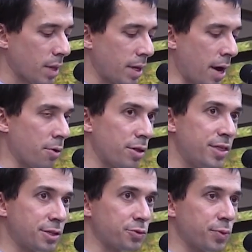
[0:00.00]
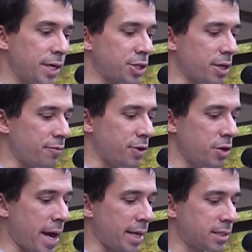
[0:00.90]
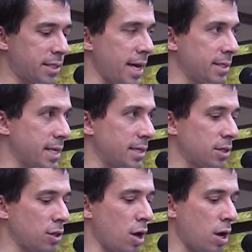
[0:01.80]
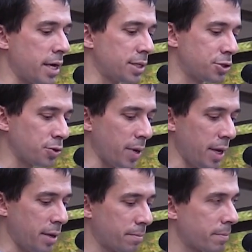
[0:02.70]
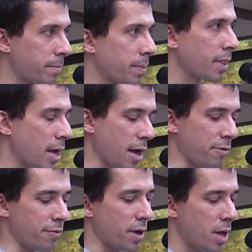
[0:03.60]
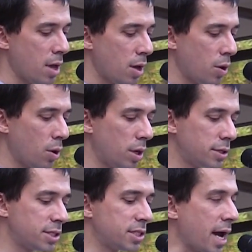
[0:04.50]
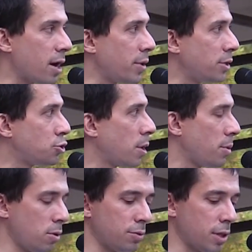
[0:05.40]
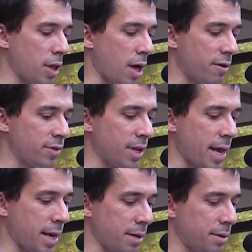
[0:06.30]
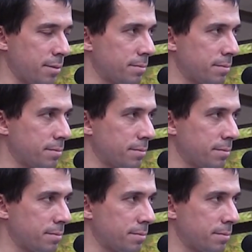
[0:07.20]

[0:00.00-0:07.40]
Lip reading: Now, this region of the United States has a long history of desiring to uphold the law of the land.